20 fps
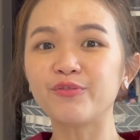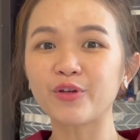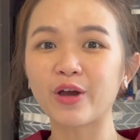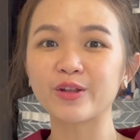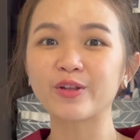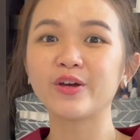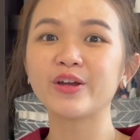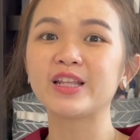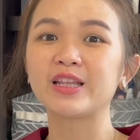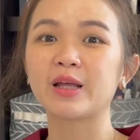you
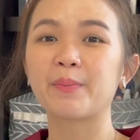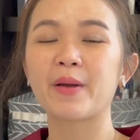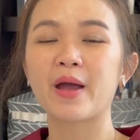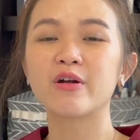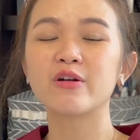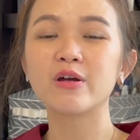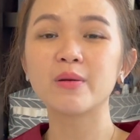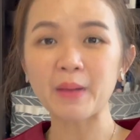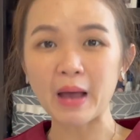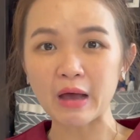are not in the
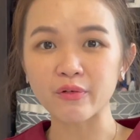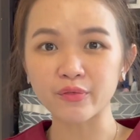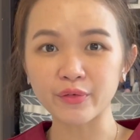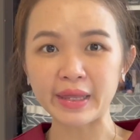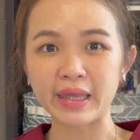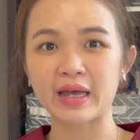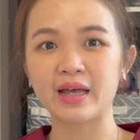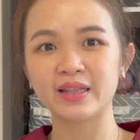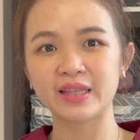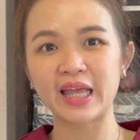parallel
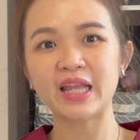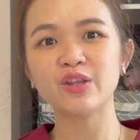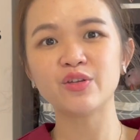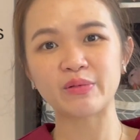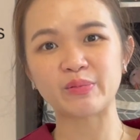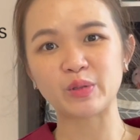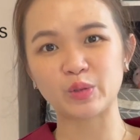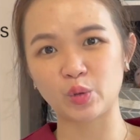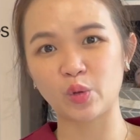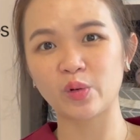pathway, then you
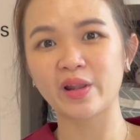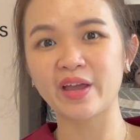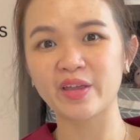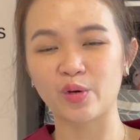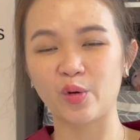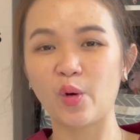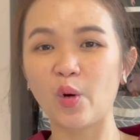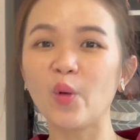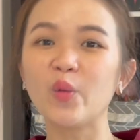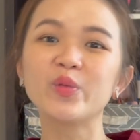have to toll out
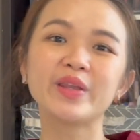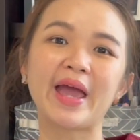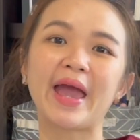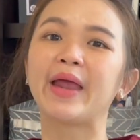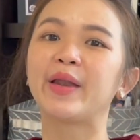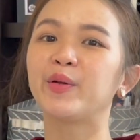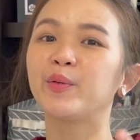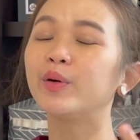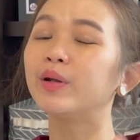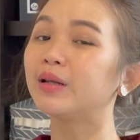your own
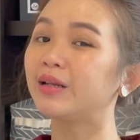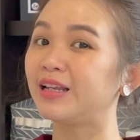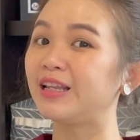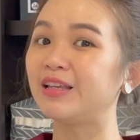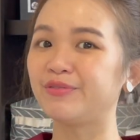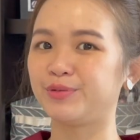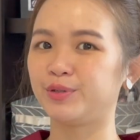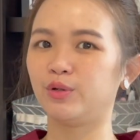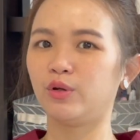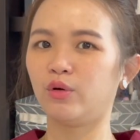annual
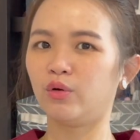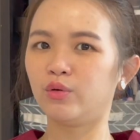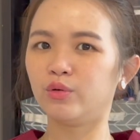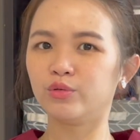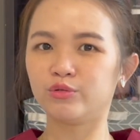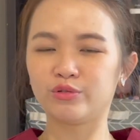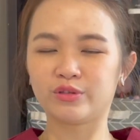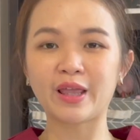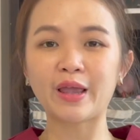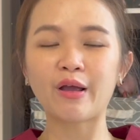leave,
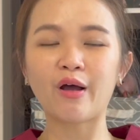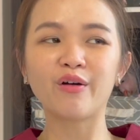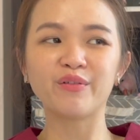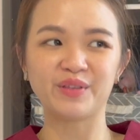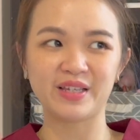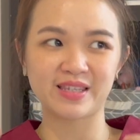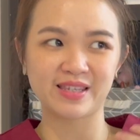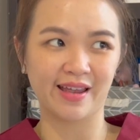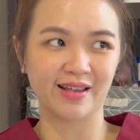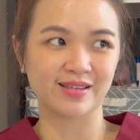to take all
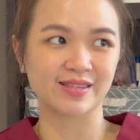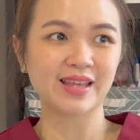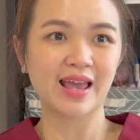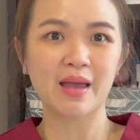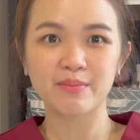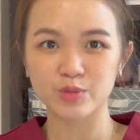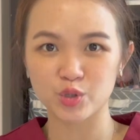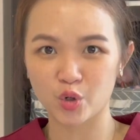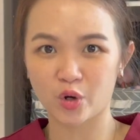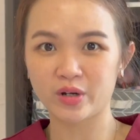this
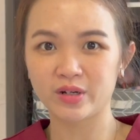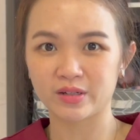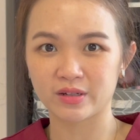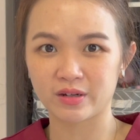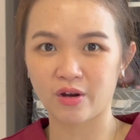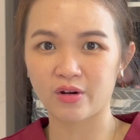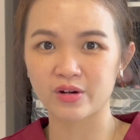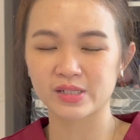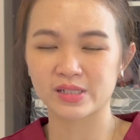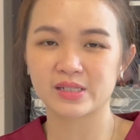exam, join the
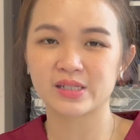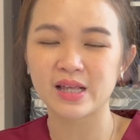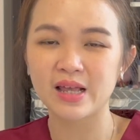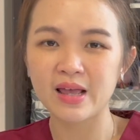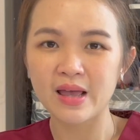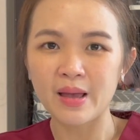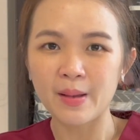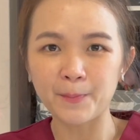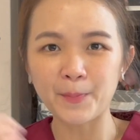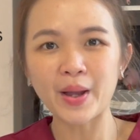courses.
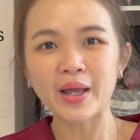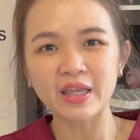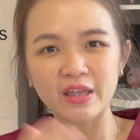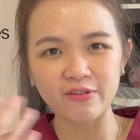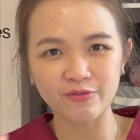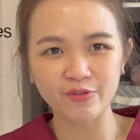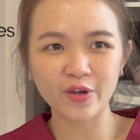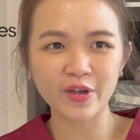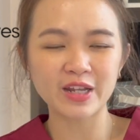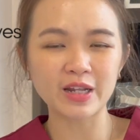But
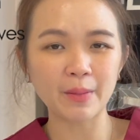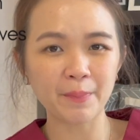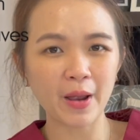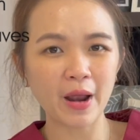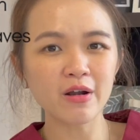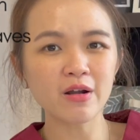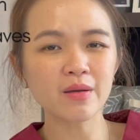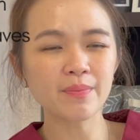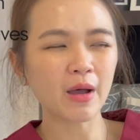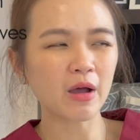if you're in the
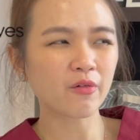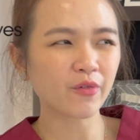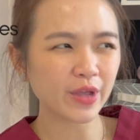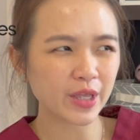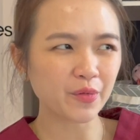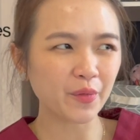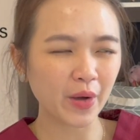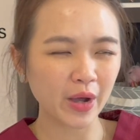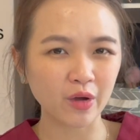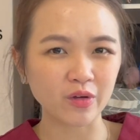parallel pathway,
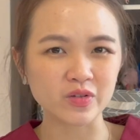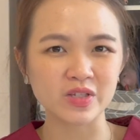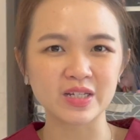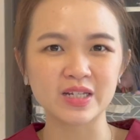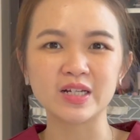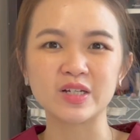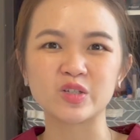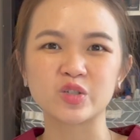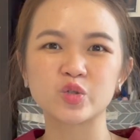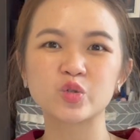you are
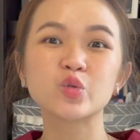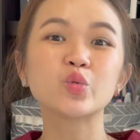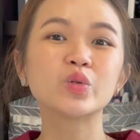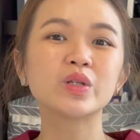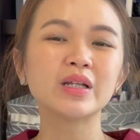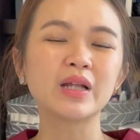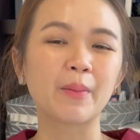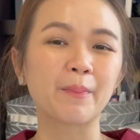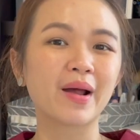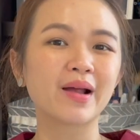considered a
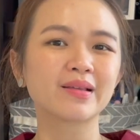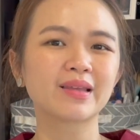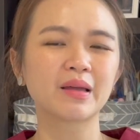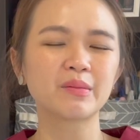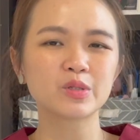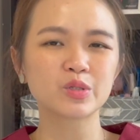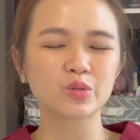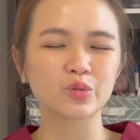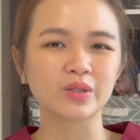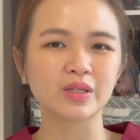student, a part-time
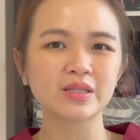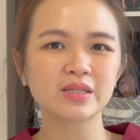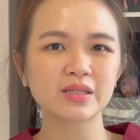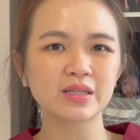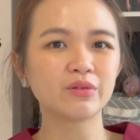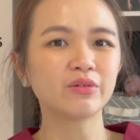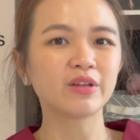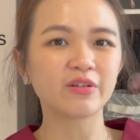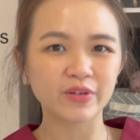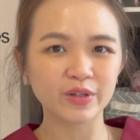student
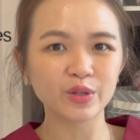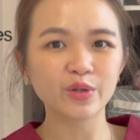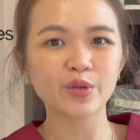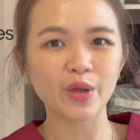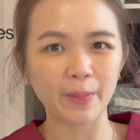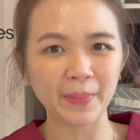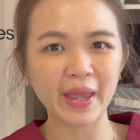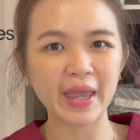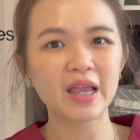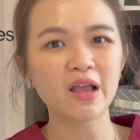still, even though
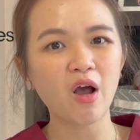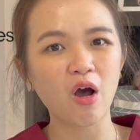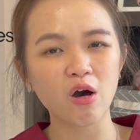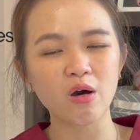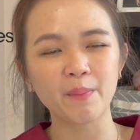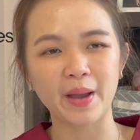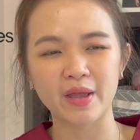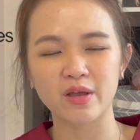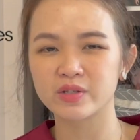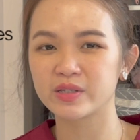you're paying
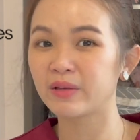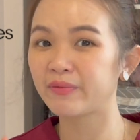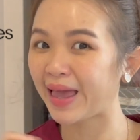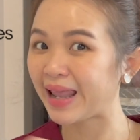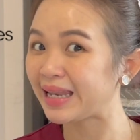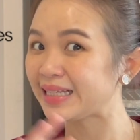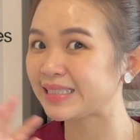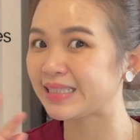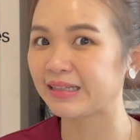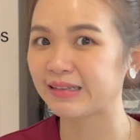all by yourself.
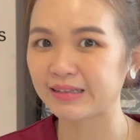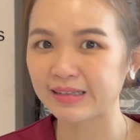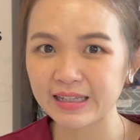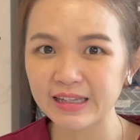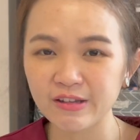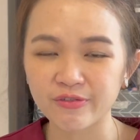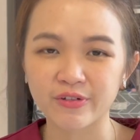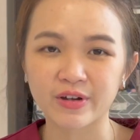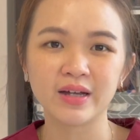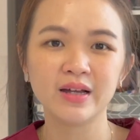At least the
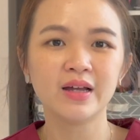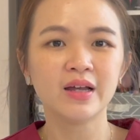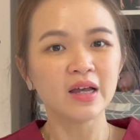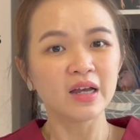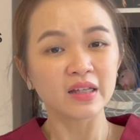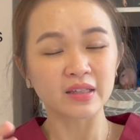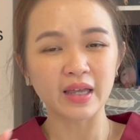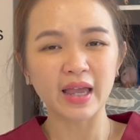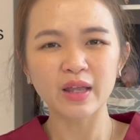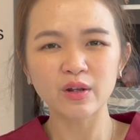leave,
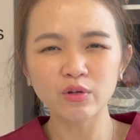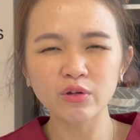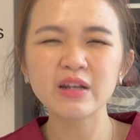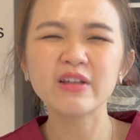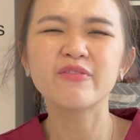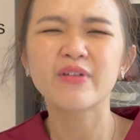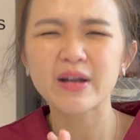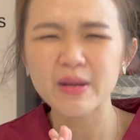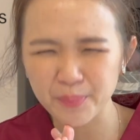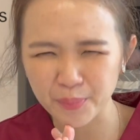the annual
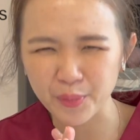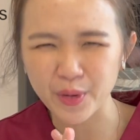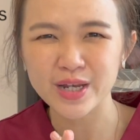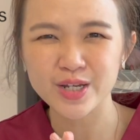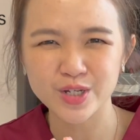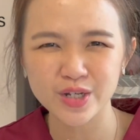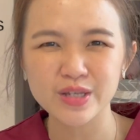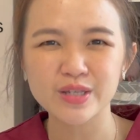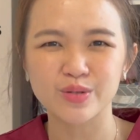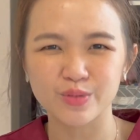leave, very
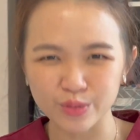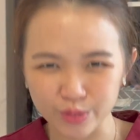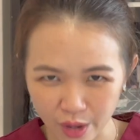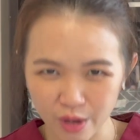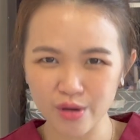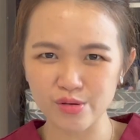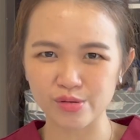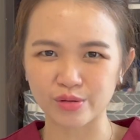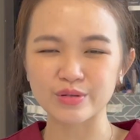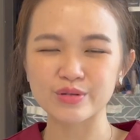precious,
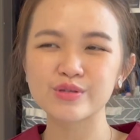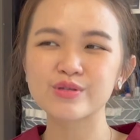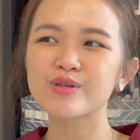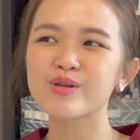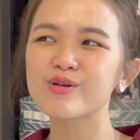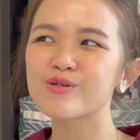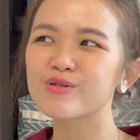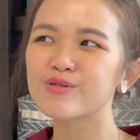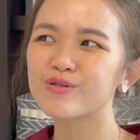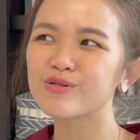
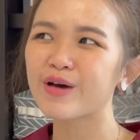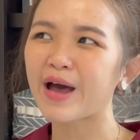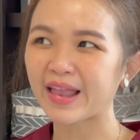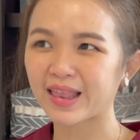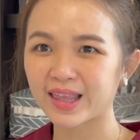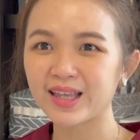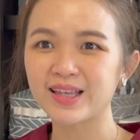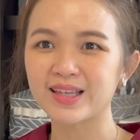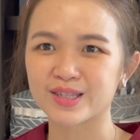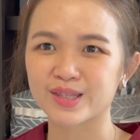So I
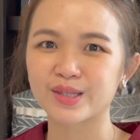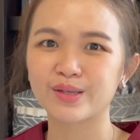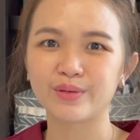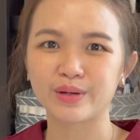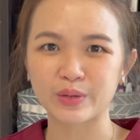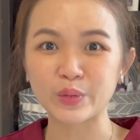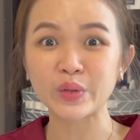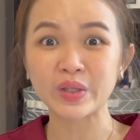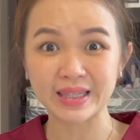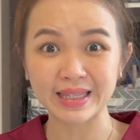think it's still
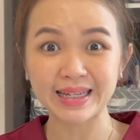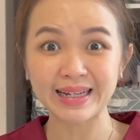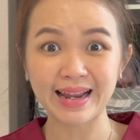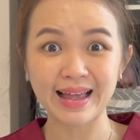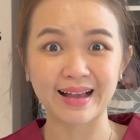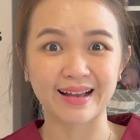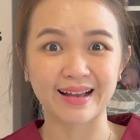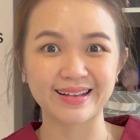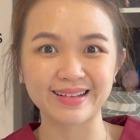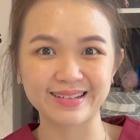a good thing.
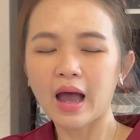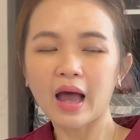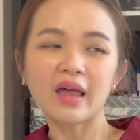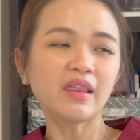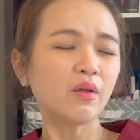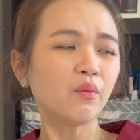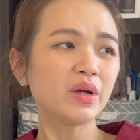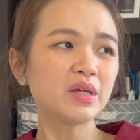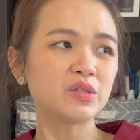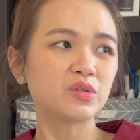
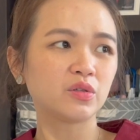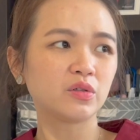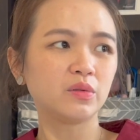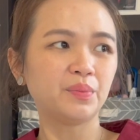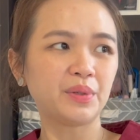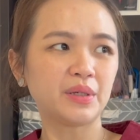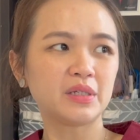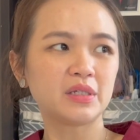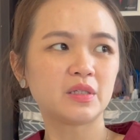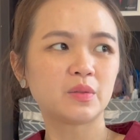Otherwise, you'll
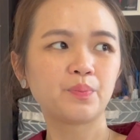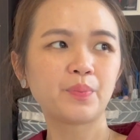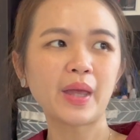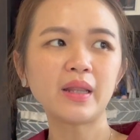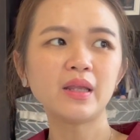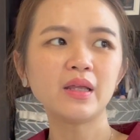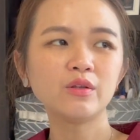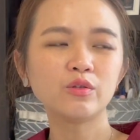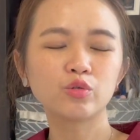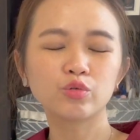be
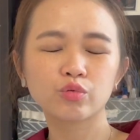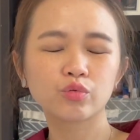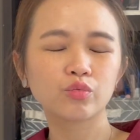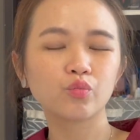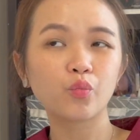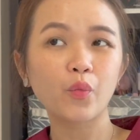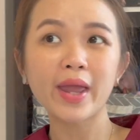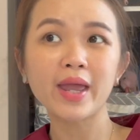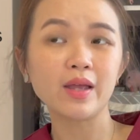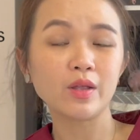spending
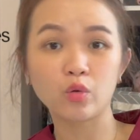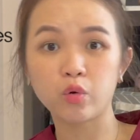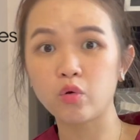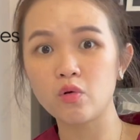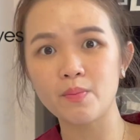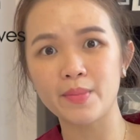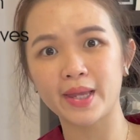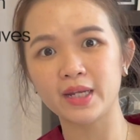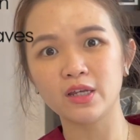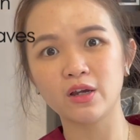way
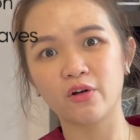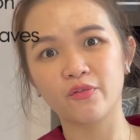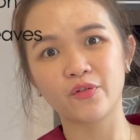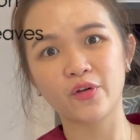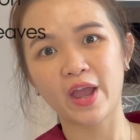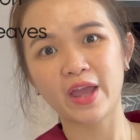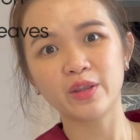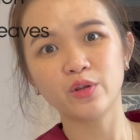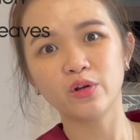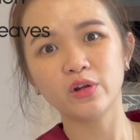too many of
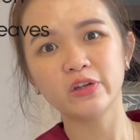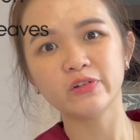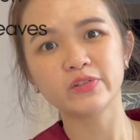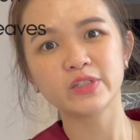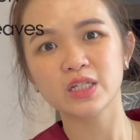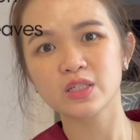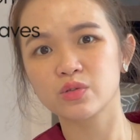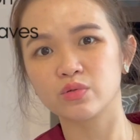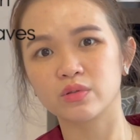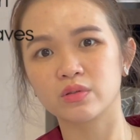your annual leave
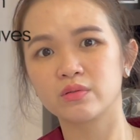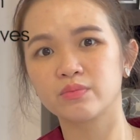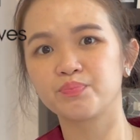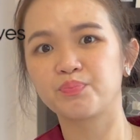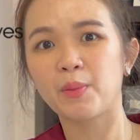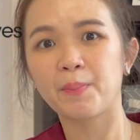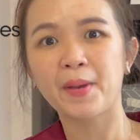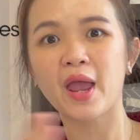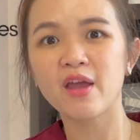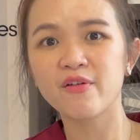just to
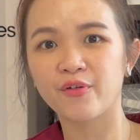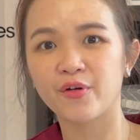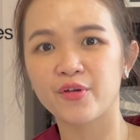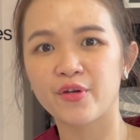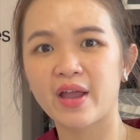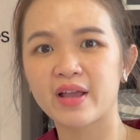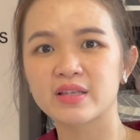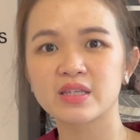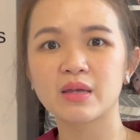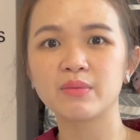prepare for
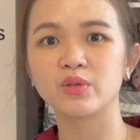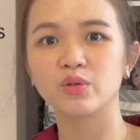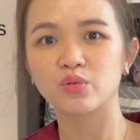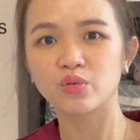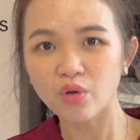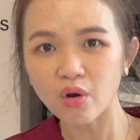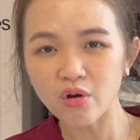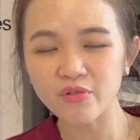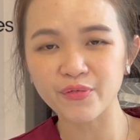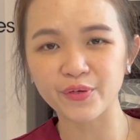your exam, to
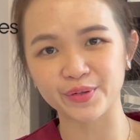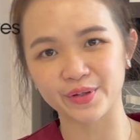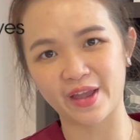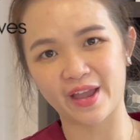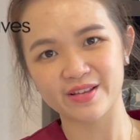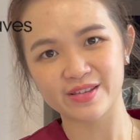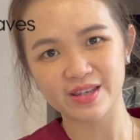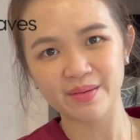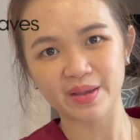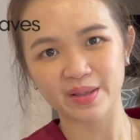go for the
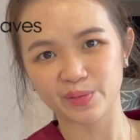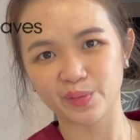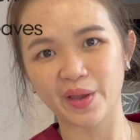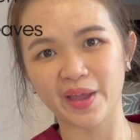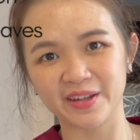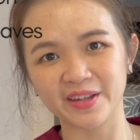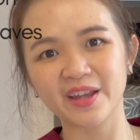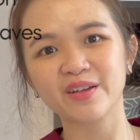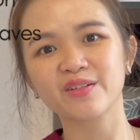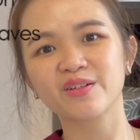exam and to
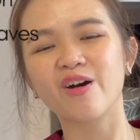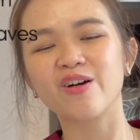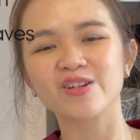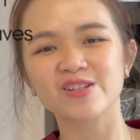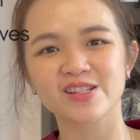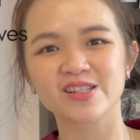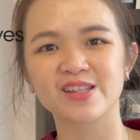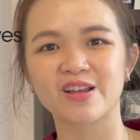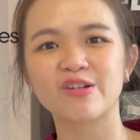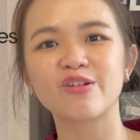attend
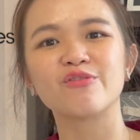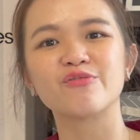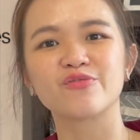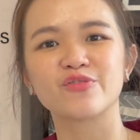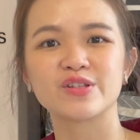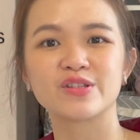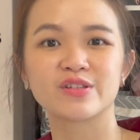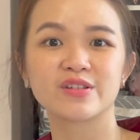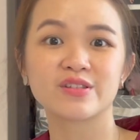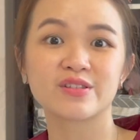courses and
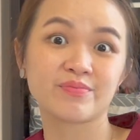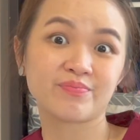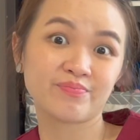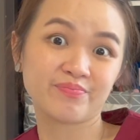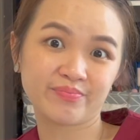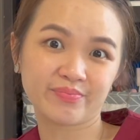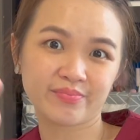conferences.